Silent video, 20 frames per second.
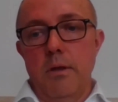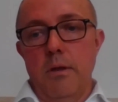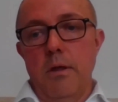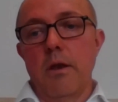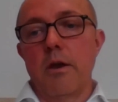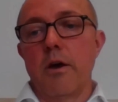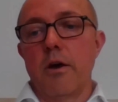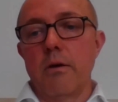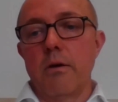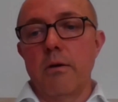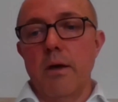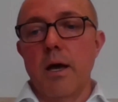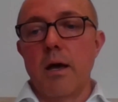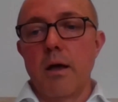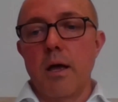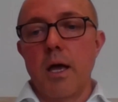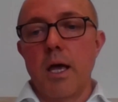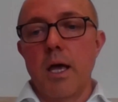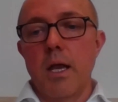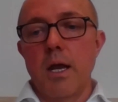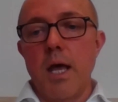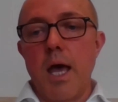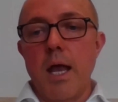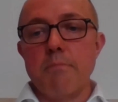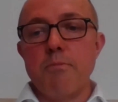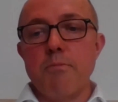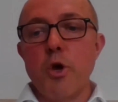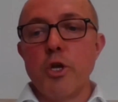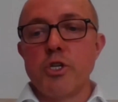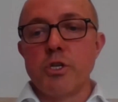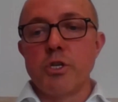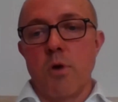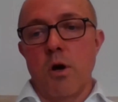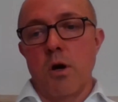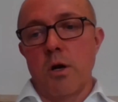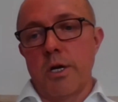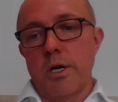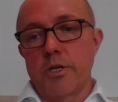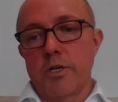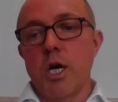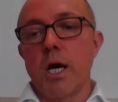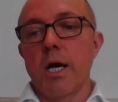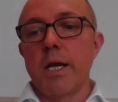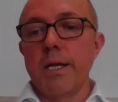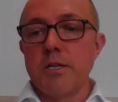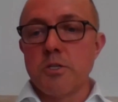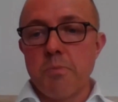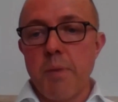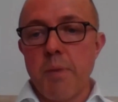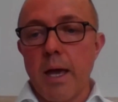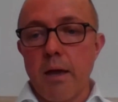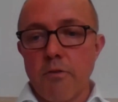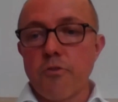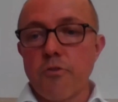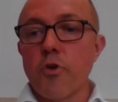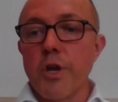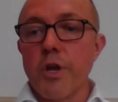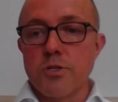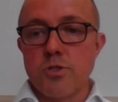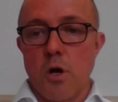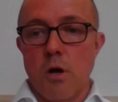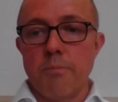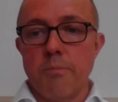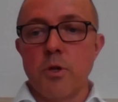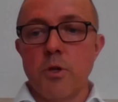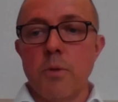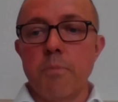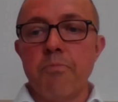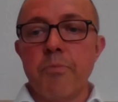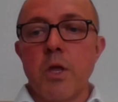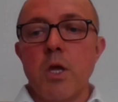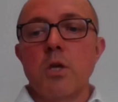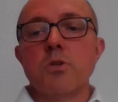an emerging market Chinese bank, for example.